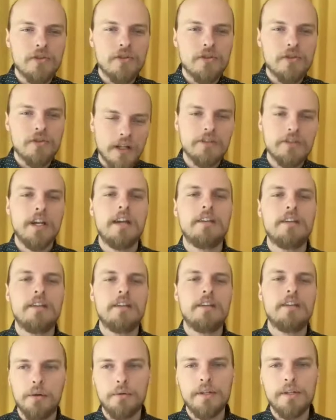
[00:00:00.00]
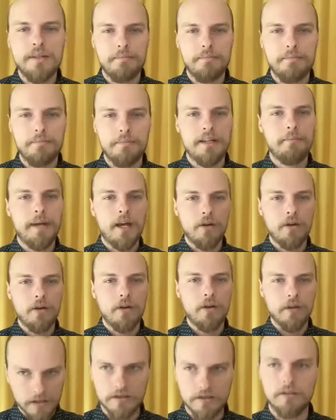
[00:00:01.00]
Astrology has always been
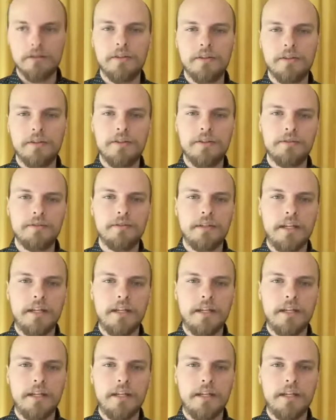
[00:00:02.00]
about Earth